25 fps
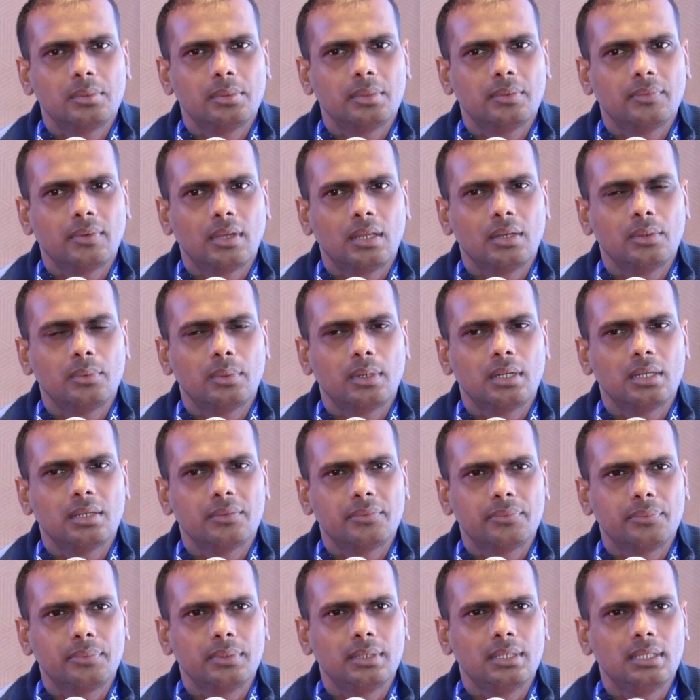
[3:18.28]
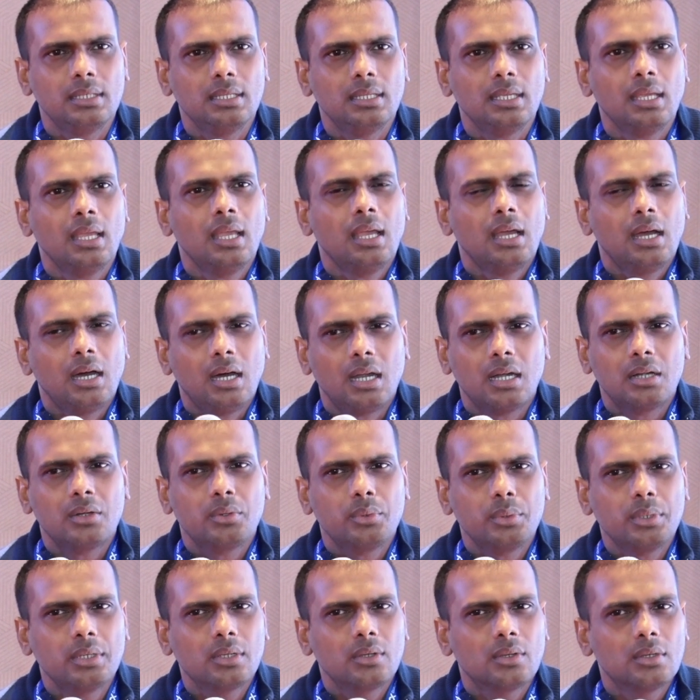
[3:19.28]
will be a value add if we are
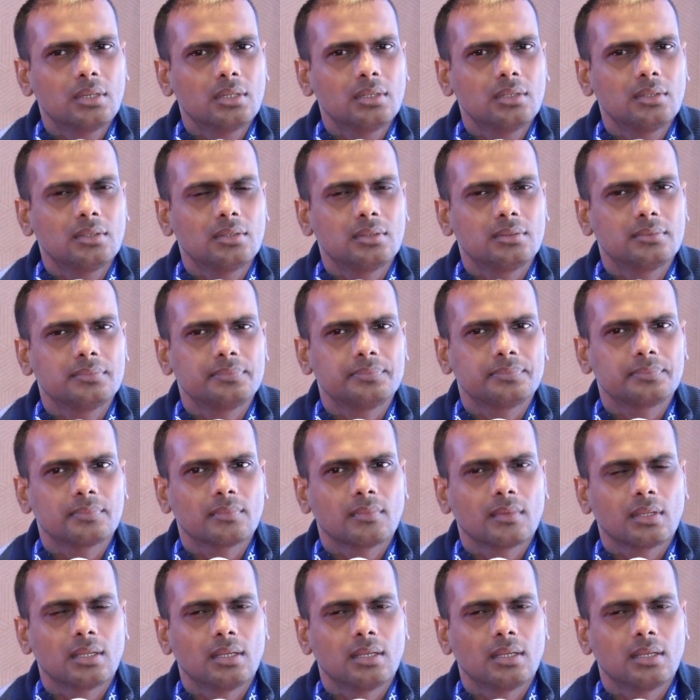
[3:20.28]
doing on a